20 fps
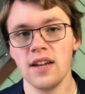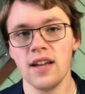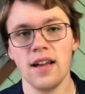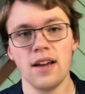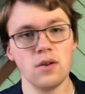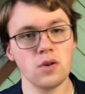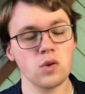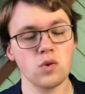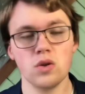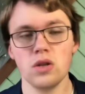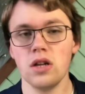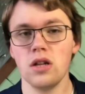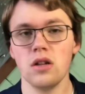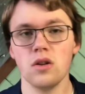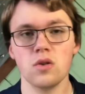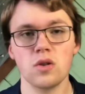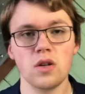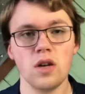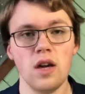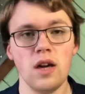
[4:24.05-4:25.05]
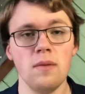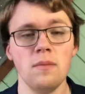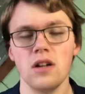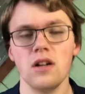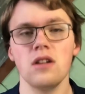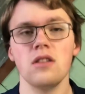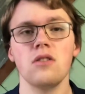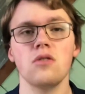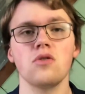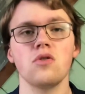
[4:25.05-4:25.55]
It was a really close game.
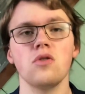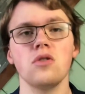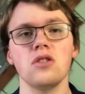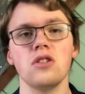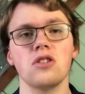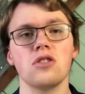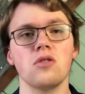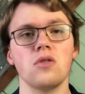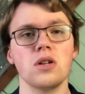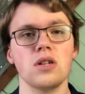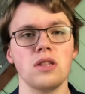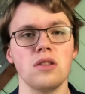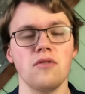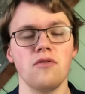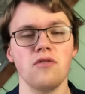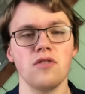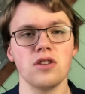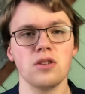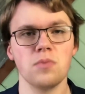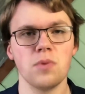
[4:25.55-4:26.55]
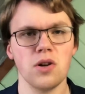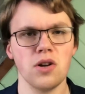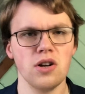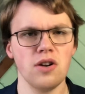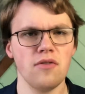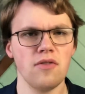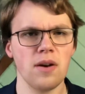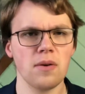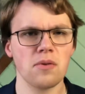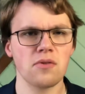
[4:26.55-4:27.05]
There was only scoring in the first period,
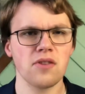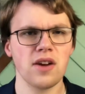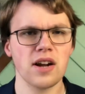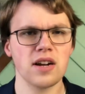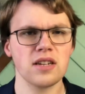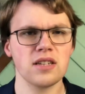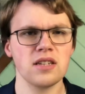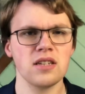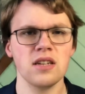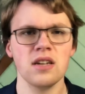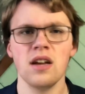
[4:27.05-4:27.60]
if I'm correct,